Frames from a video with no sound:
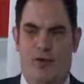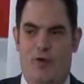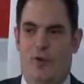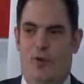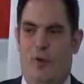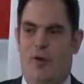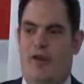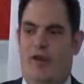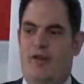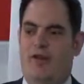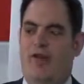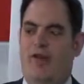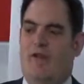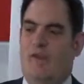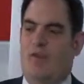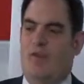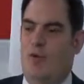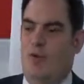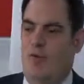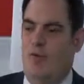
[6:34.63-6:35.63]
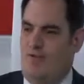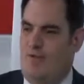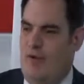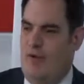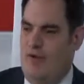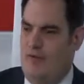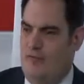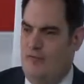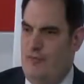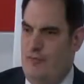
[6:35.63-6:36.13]
we're at another moment of
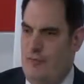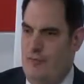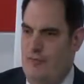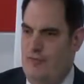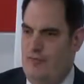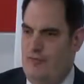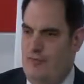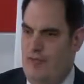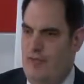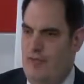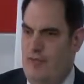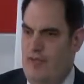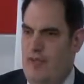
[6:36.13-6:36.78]
transformation.